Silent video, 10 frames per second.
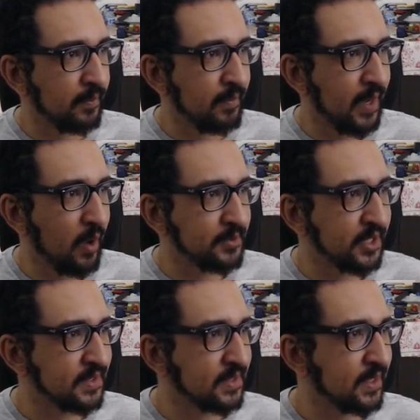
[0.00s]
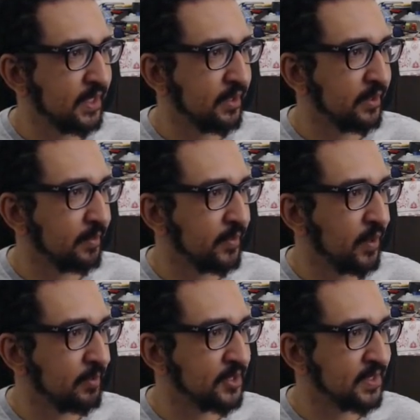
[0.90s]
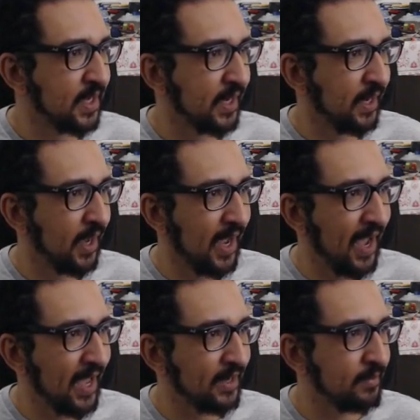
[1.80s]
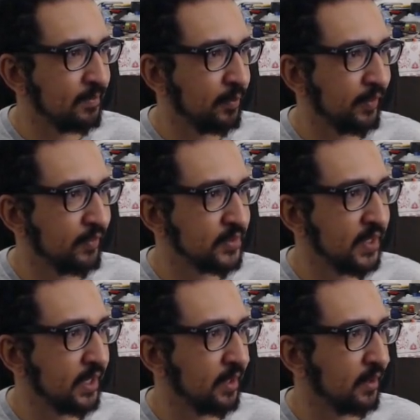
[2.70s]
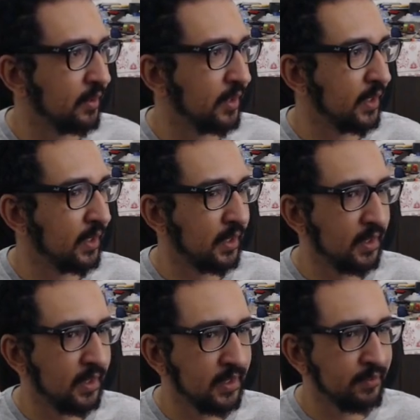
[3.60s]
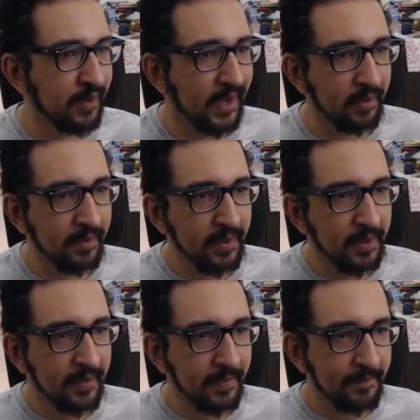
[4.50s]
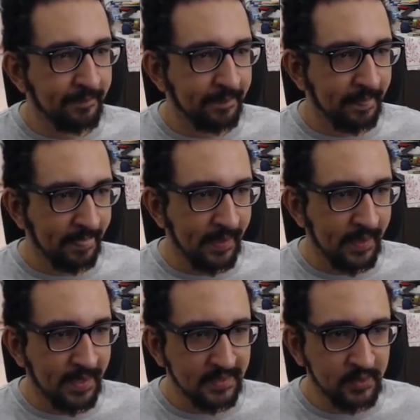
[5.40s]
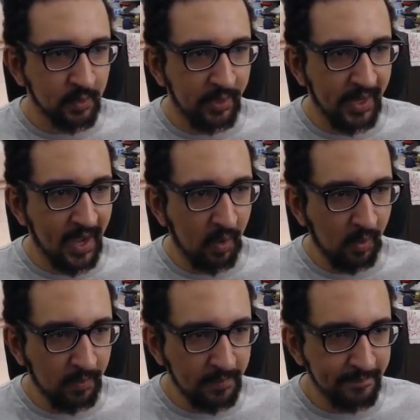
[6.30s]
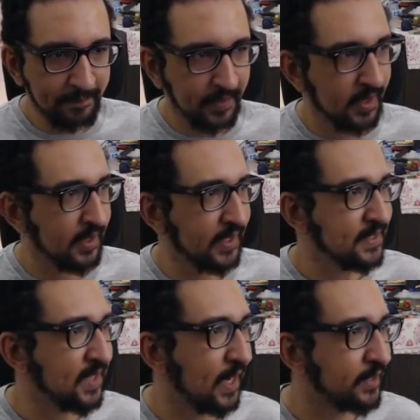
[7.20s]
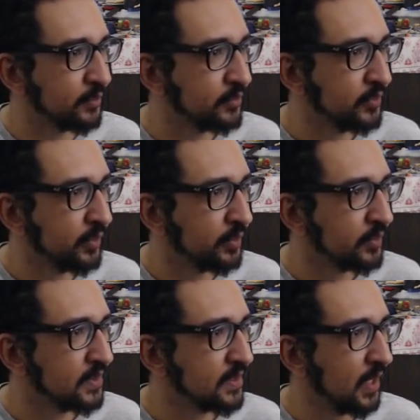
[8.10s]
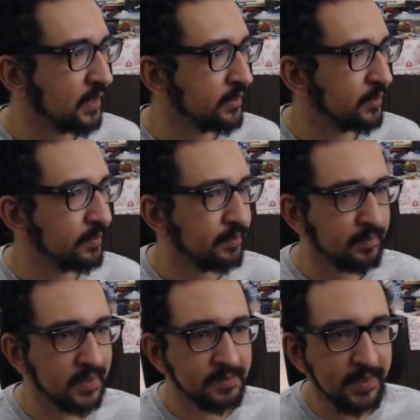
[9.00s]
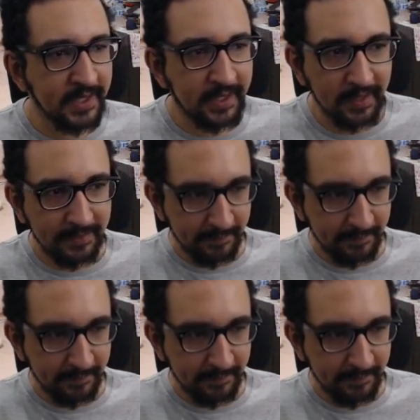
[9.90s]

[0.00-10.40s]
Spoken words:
objects here, the objects I had previously in the file. So now, and the skeleton too. The skeleton must be hidden.